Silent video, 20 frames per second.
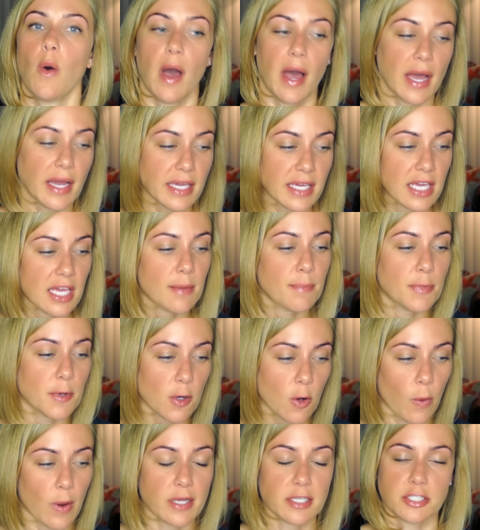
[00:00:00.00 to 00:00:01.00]
I keep your
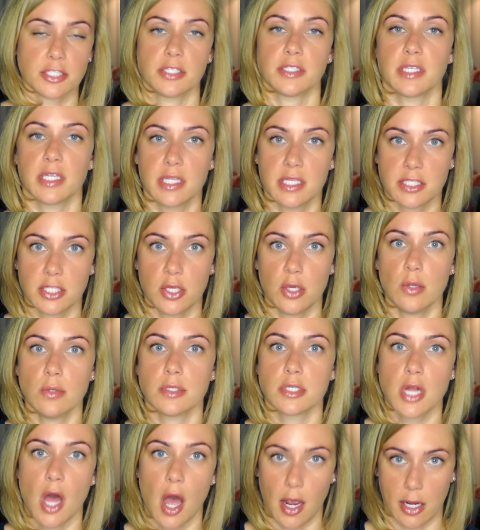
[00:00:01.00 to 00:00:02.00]
questions in this huge
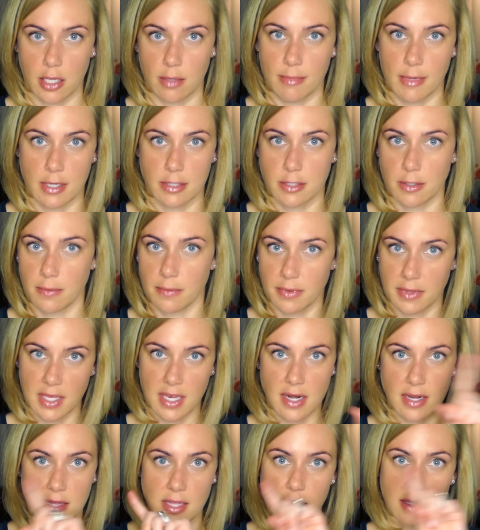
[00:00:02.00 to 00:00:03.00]
document. Don't
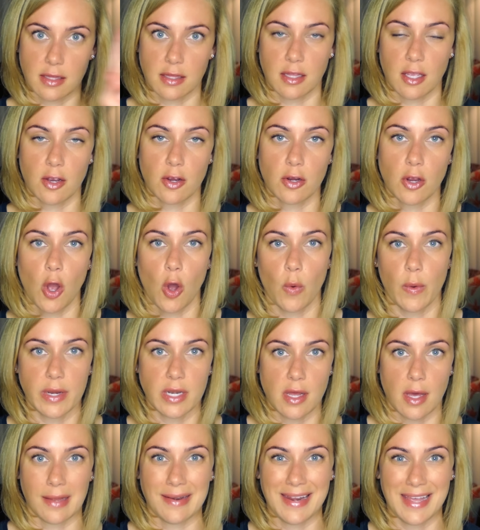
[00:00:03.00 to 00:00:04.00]
think that they're going
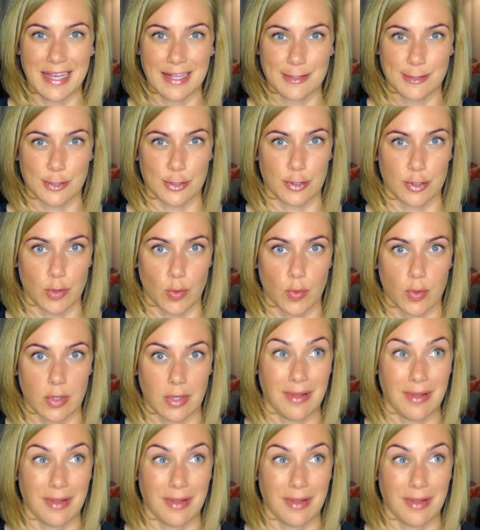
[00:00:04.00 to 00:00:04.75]
unanswered or